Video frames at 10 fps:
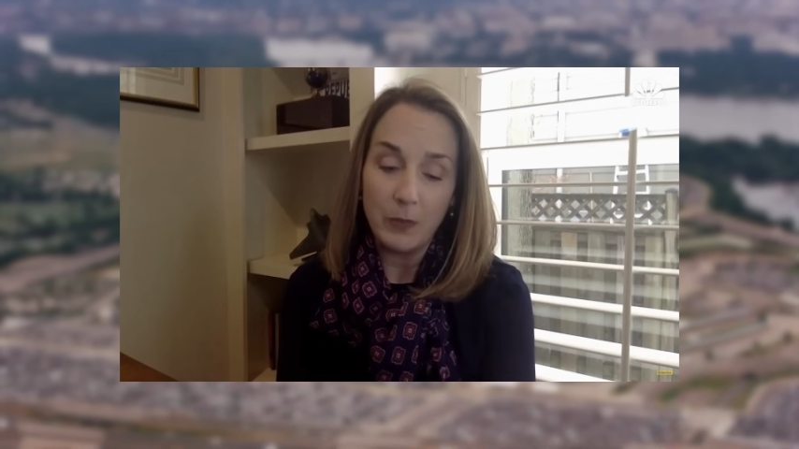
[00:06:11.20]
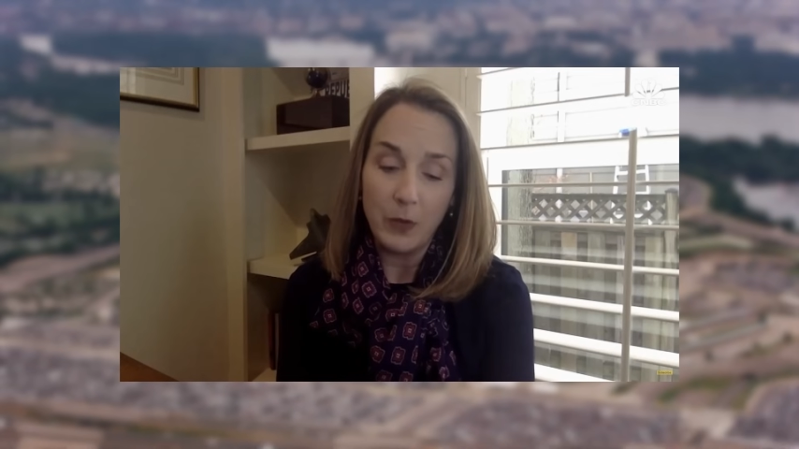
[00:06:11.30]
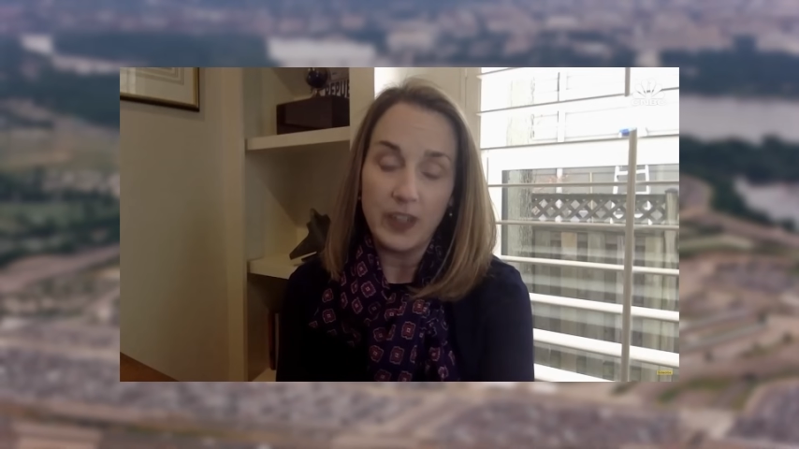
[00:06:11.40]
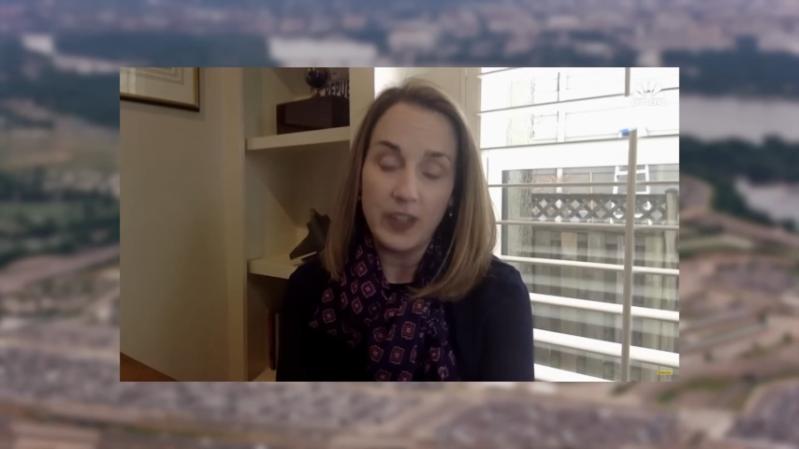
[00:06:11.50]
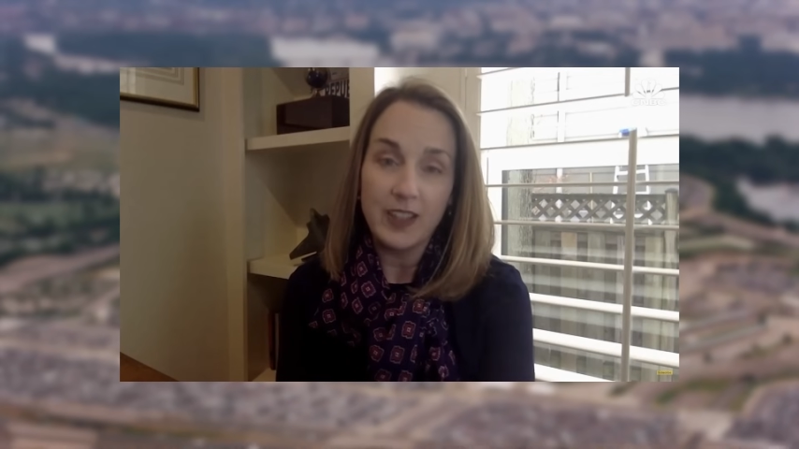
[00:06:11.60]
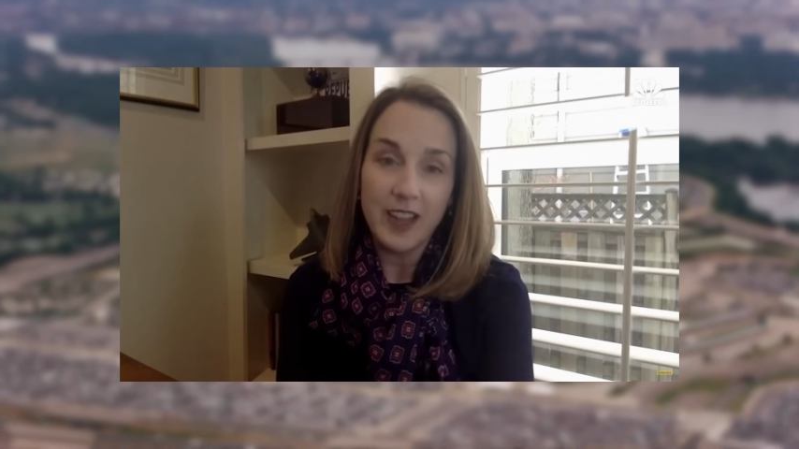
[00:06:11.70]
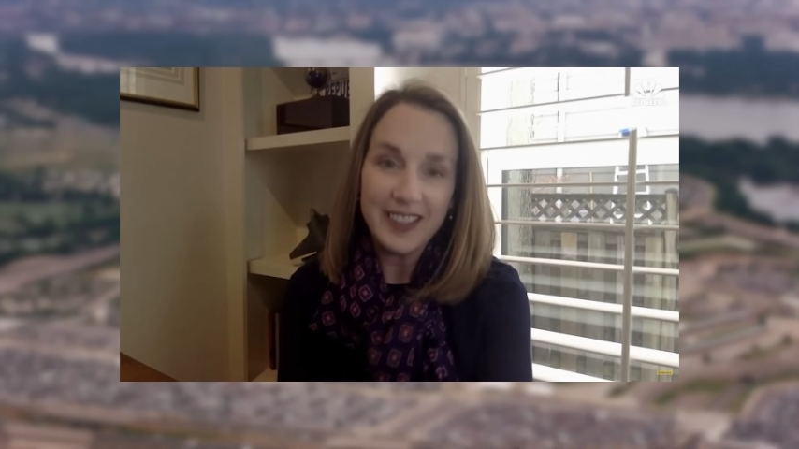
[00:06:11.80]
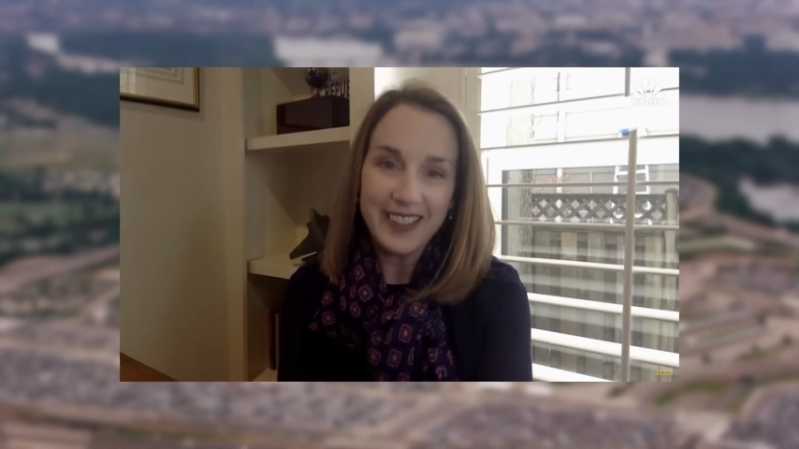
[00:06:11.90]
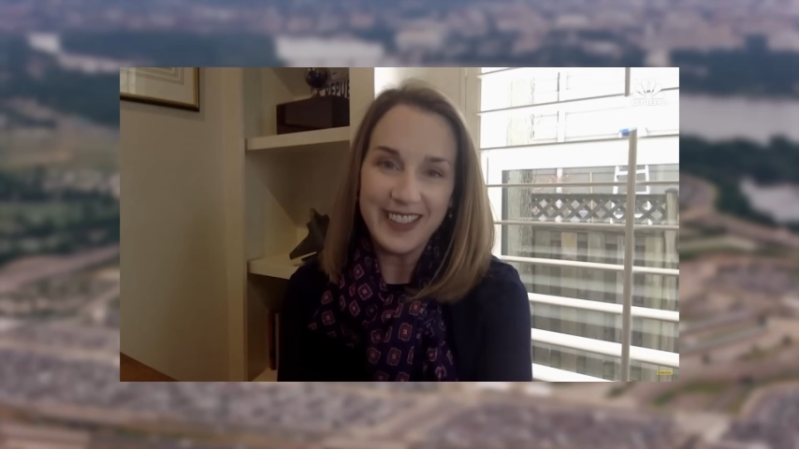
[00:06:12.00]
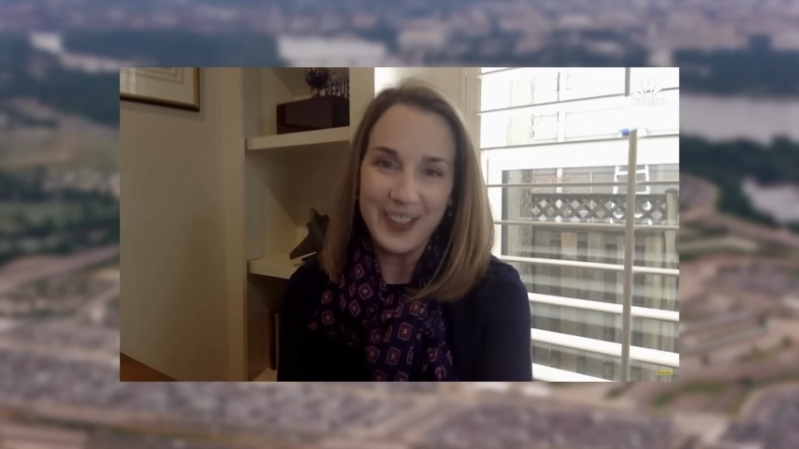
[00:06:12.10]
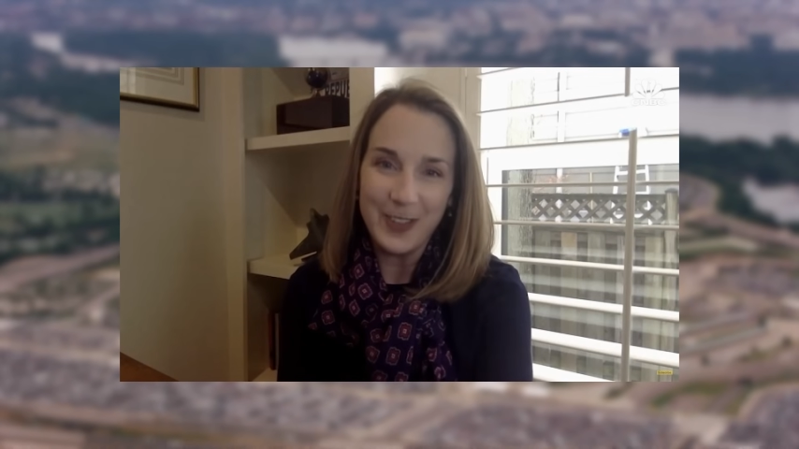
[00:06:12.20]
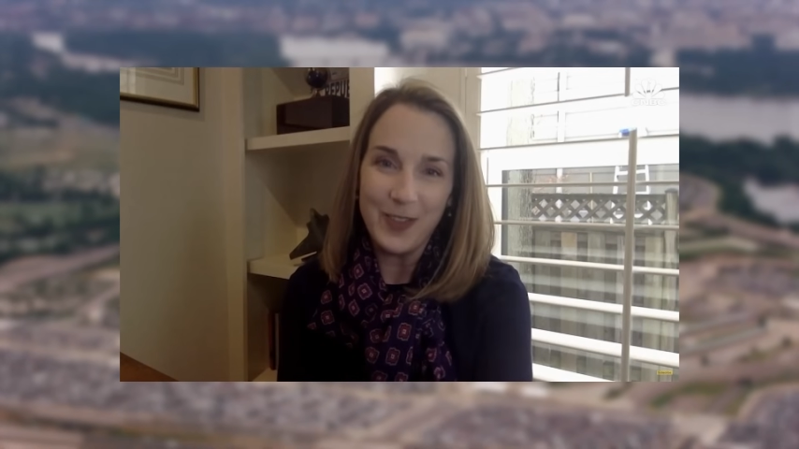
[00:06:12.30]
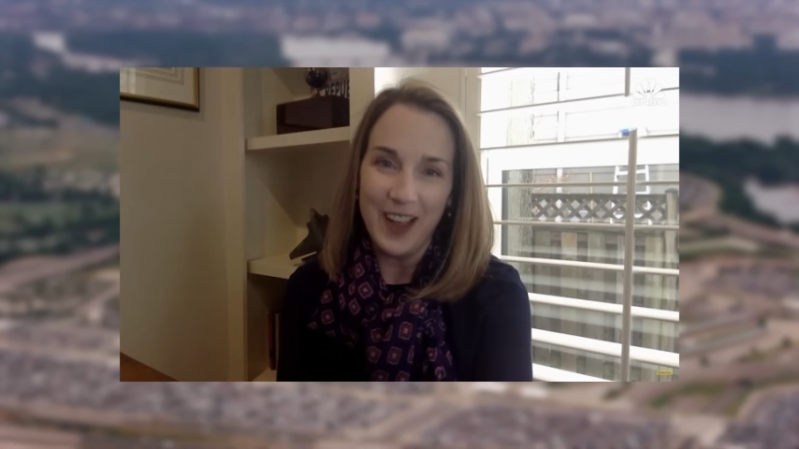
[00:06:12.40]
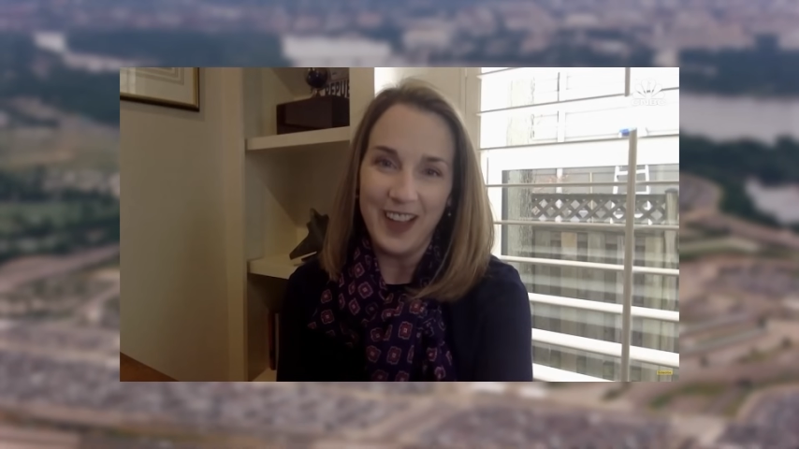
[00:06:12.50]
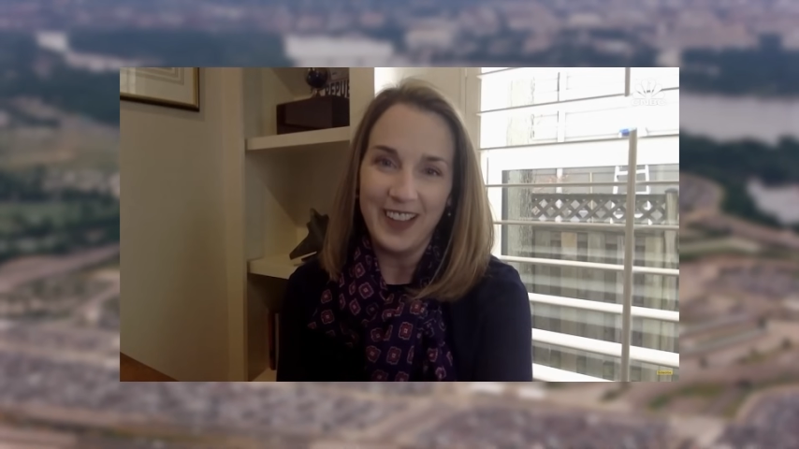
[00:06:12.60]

what it doesn't do well